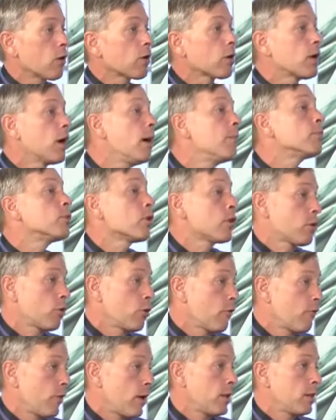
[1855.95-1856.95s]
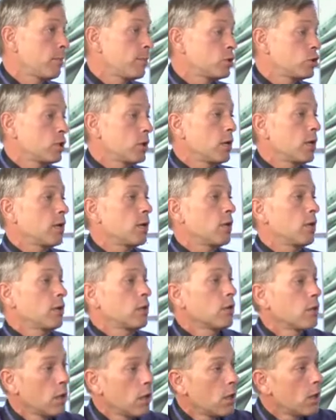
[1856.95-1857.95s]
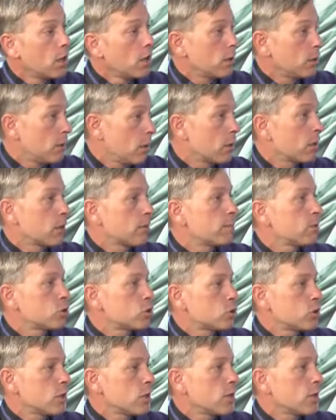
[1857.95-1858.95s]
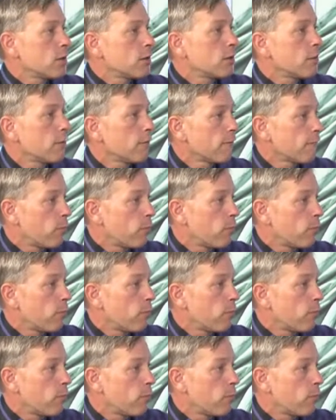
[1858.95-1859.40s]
come to certifying the machine is does the machine